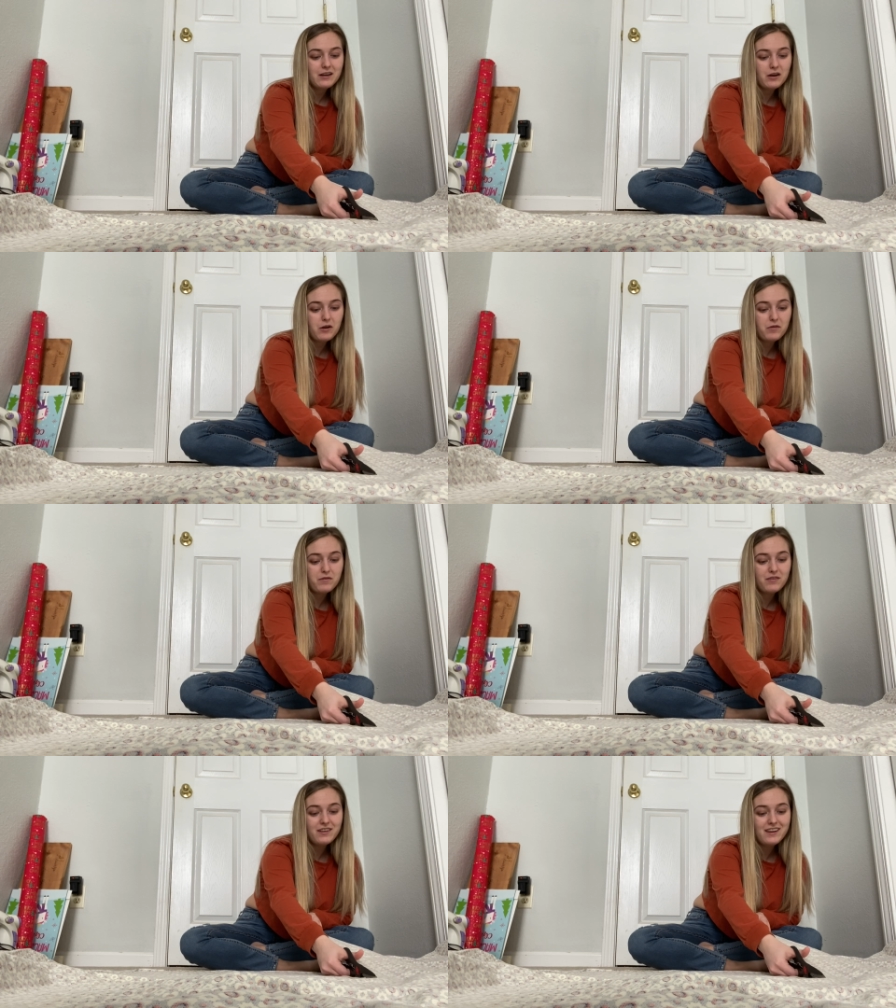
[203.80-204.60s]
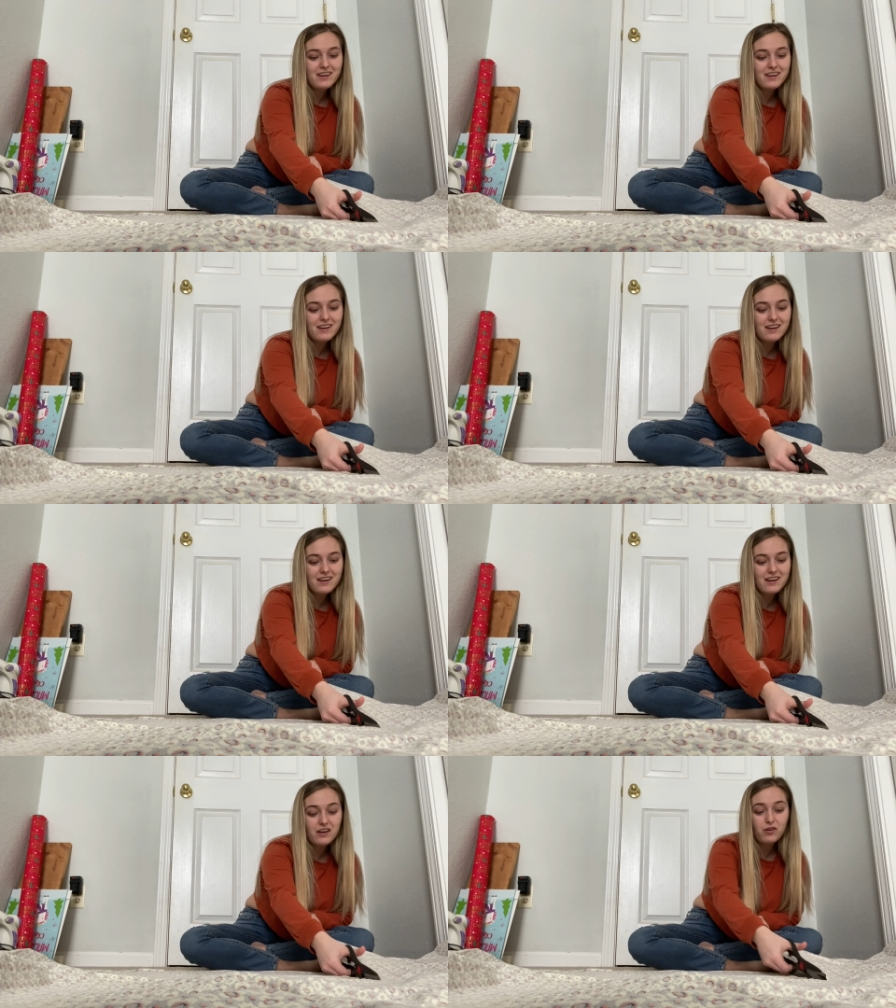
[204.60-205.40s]
hopefully
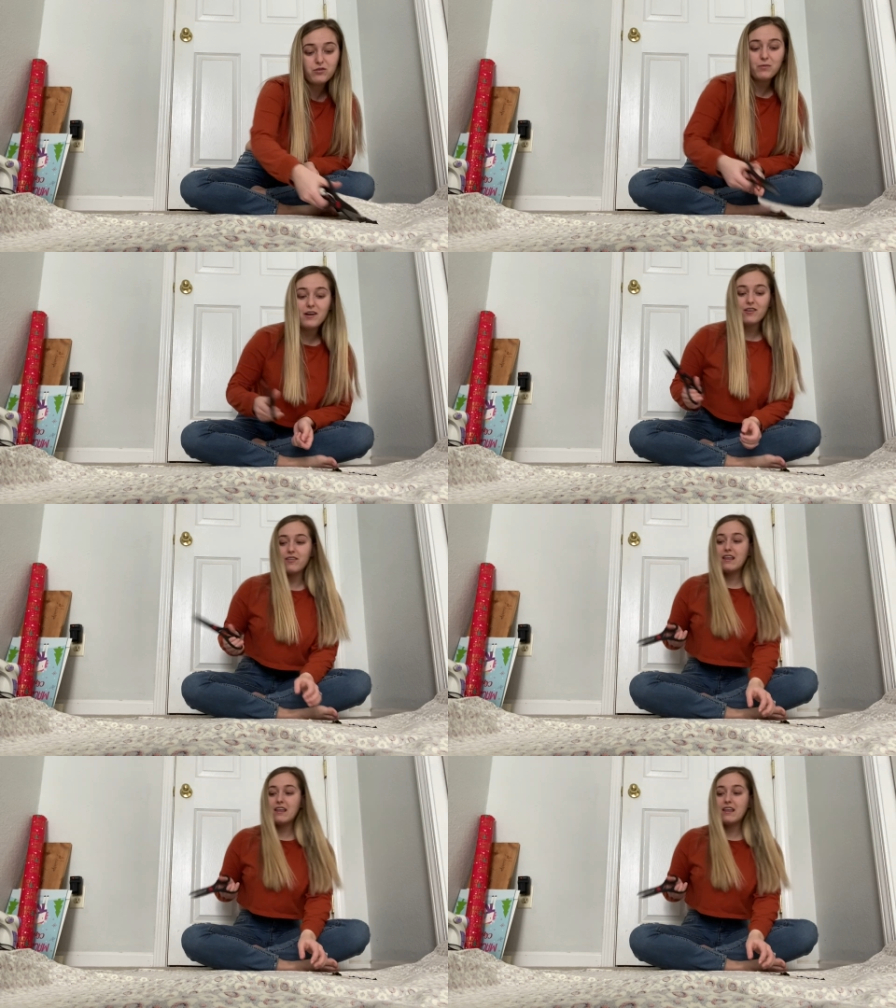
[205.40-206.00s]
it goes well.